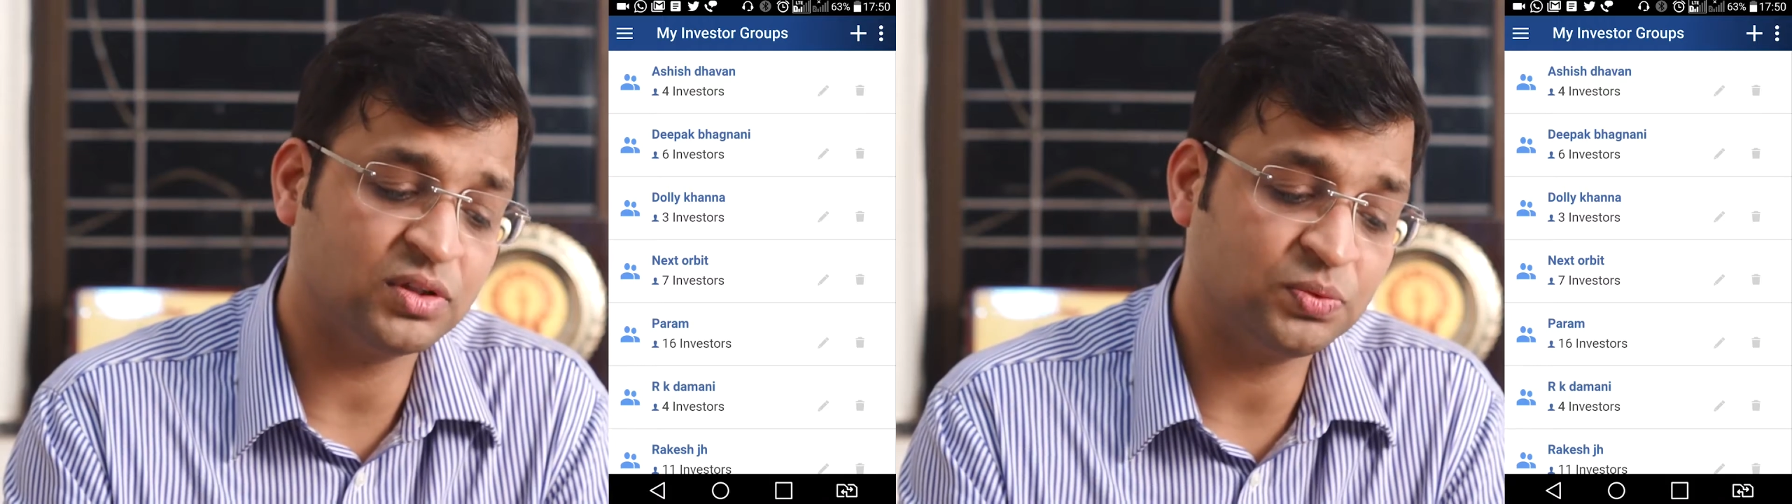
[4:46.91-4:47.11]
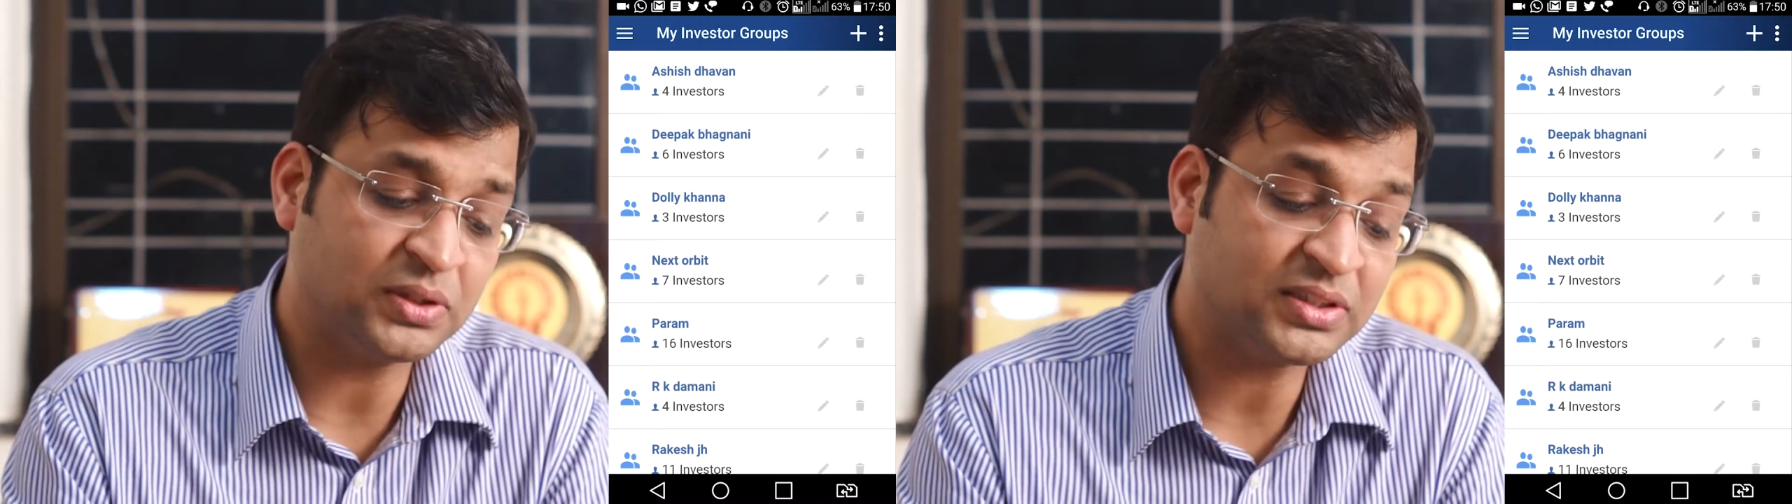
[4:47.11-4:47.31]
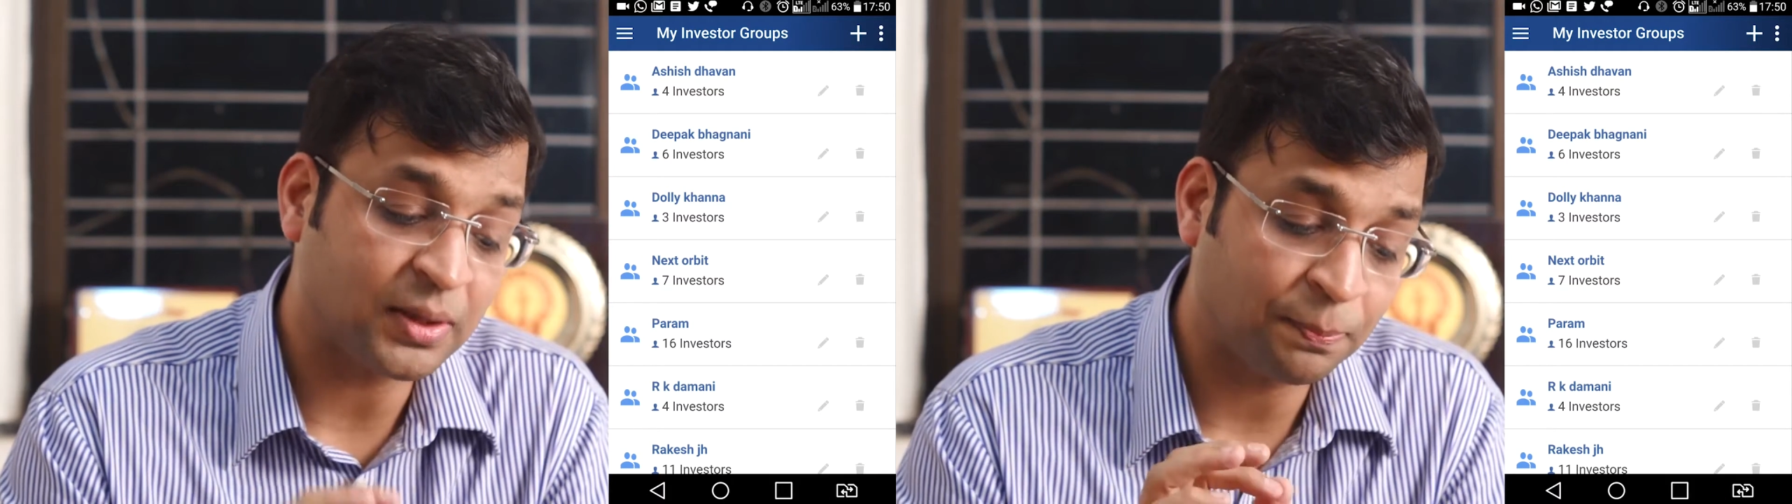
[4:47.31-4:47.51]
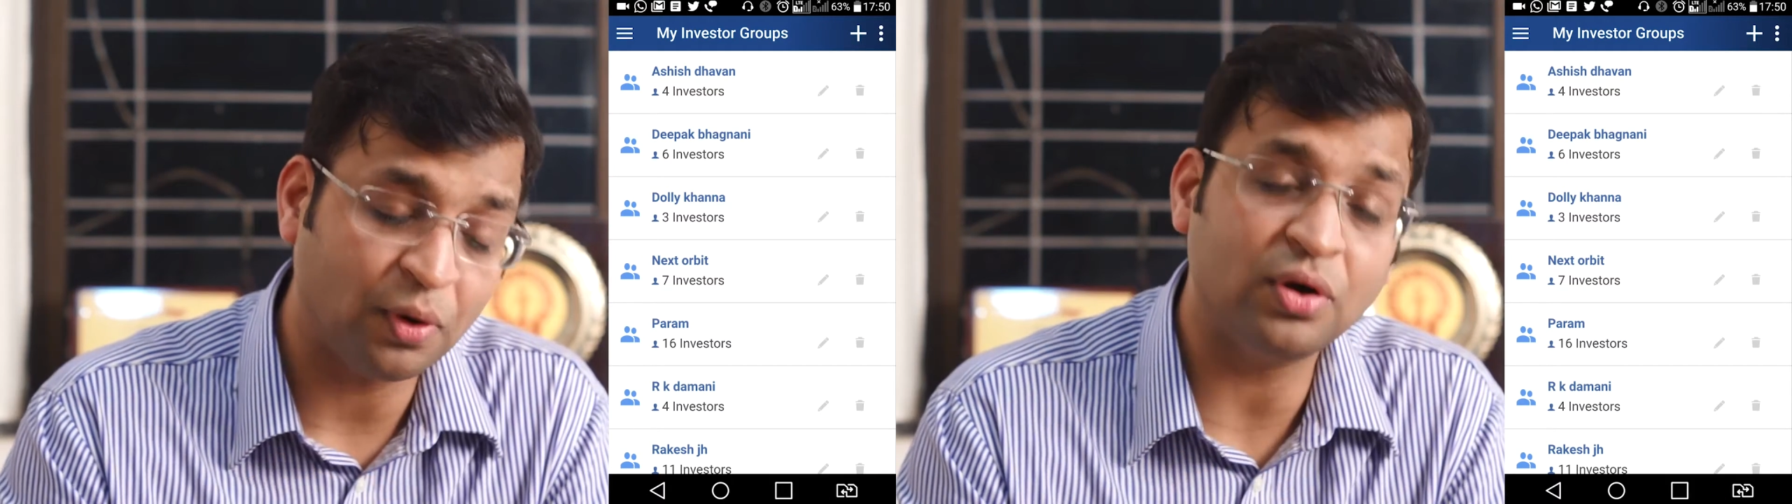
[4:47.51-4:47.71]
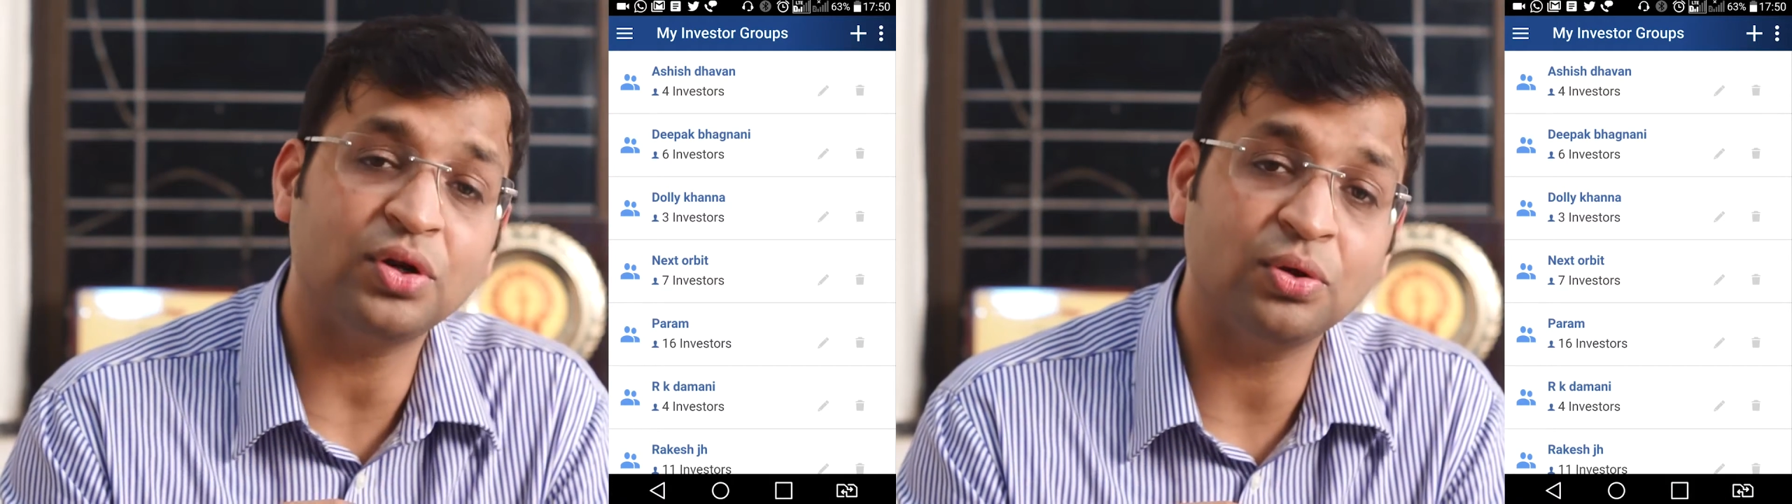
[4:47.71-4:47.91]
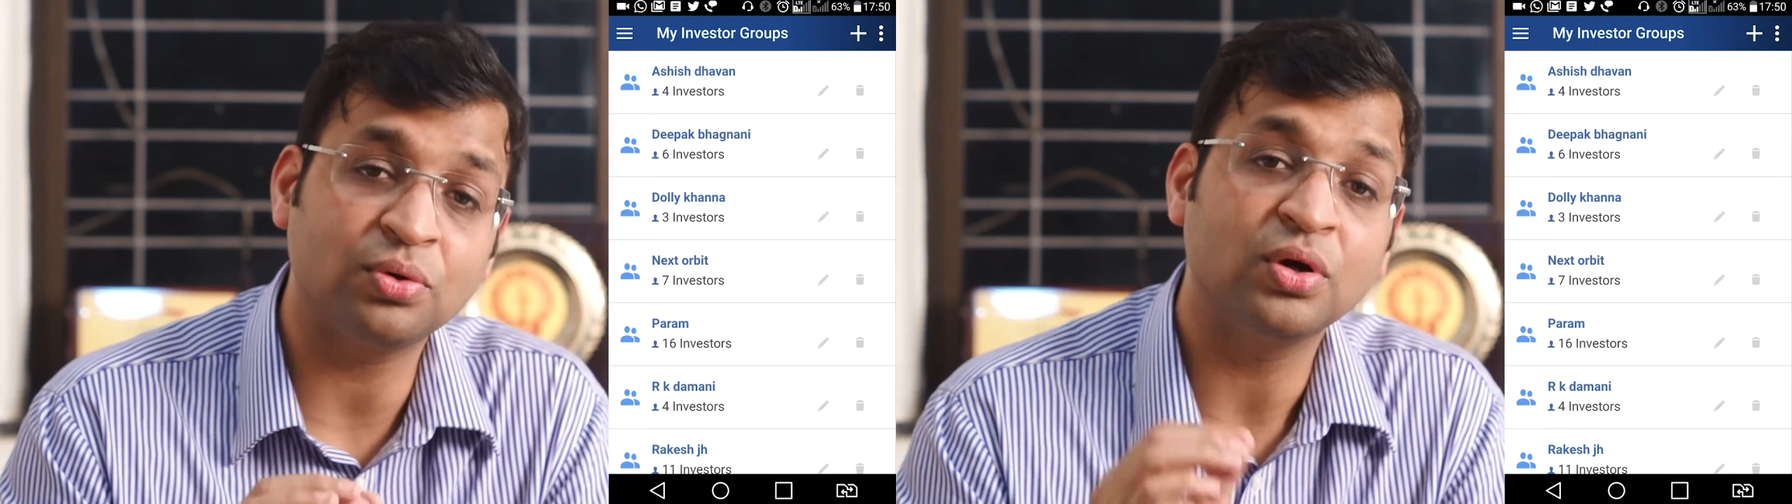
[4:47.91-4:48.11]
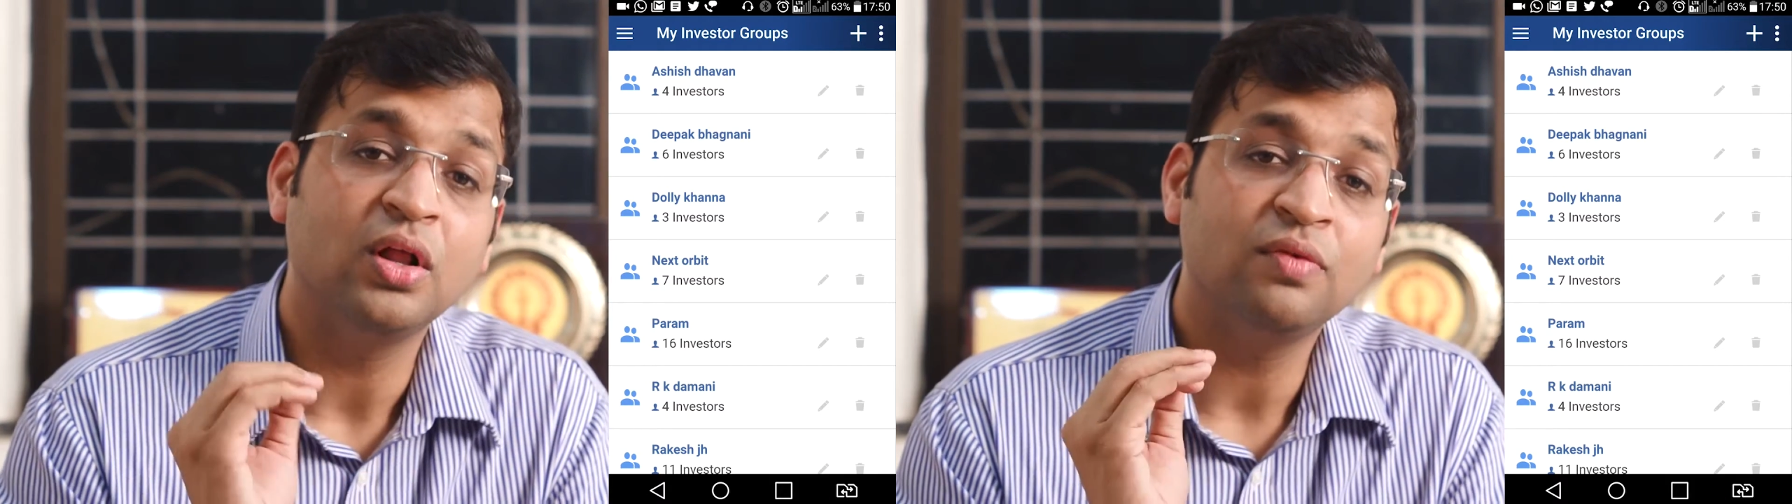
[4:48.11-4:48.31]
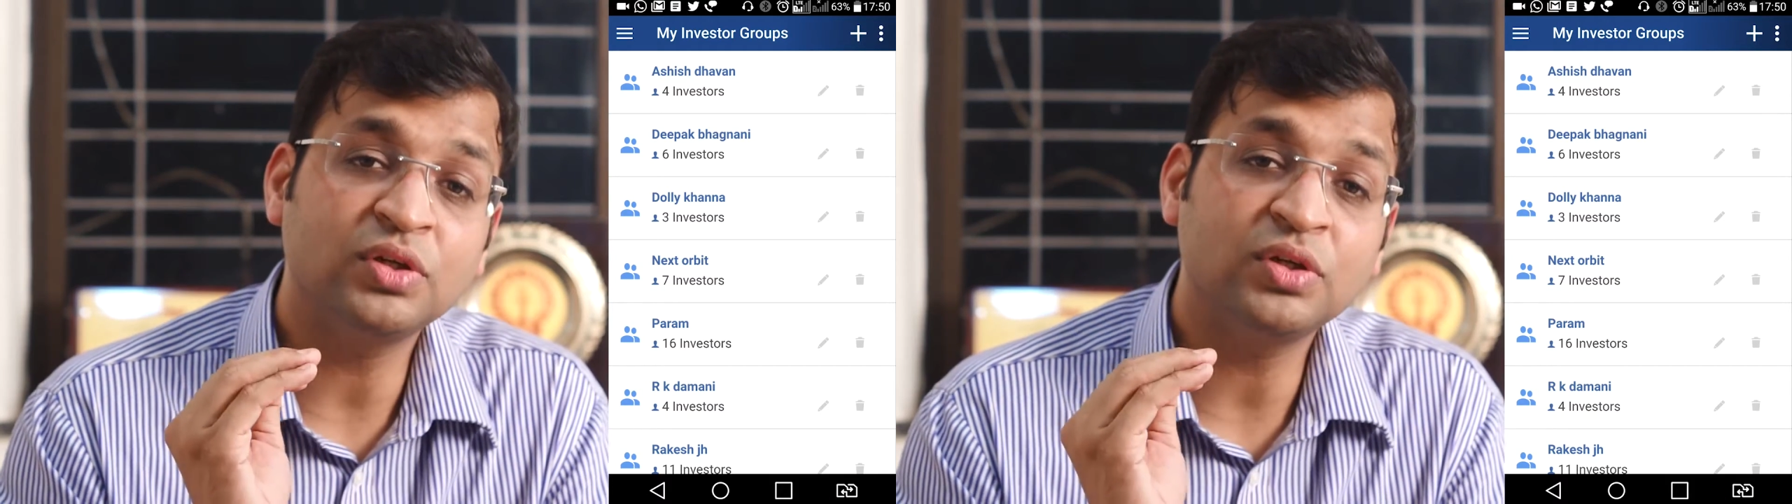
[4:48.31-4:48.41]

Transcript: which will support you,